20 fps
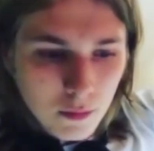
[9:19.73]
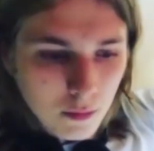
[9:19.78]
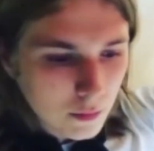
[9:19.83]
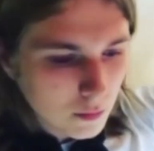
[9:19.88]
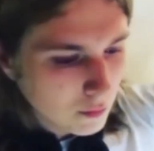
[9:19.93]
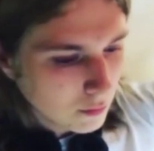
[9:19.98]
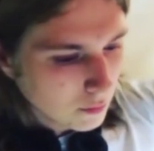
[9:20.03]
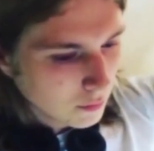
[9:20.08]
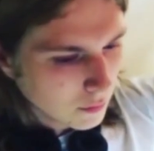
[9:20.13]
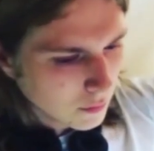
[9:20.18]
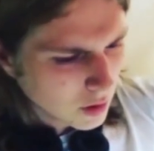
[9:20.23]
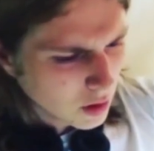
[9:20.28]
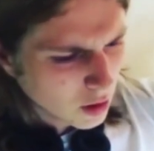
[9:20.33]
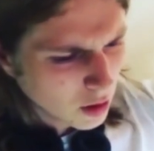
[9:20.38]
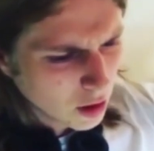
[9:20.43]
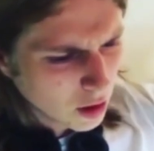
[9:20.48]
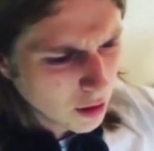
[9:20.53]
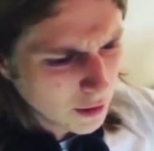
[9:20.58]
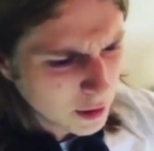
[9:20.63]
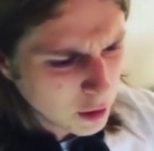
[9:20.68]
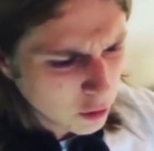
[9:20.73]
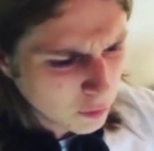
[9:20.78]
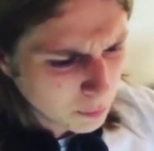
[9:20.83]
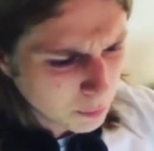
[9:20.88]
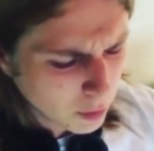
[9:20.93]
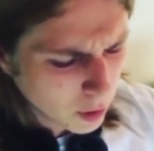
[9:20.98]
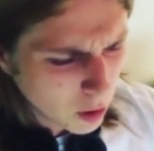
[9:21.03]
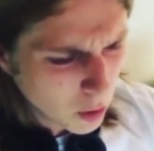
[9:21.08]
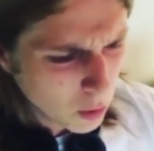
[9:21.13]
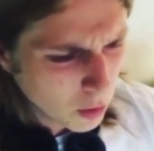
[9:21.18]
Wise words, Myles. Oh,
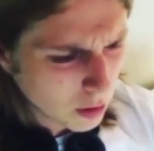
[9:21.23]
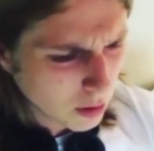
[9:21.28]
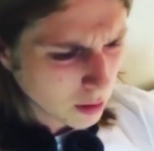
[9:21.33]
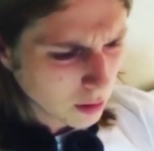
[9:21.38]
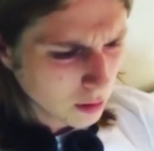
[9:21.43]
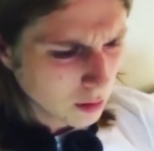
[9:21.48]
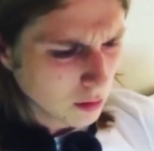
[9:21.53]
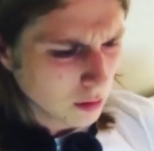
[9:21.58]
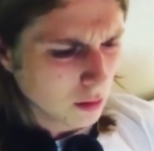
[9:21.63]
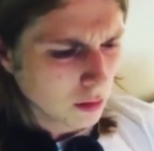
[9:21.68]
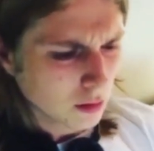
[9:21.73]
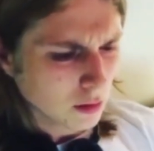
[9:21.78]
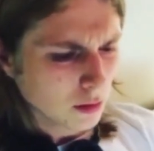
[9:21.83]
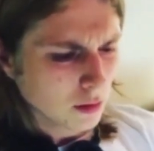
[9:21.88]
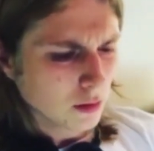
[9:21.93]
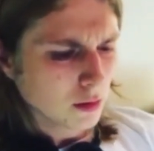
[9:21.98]
it just broke.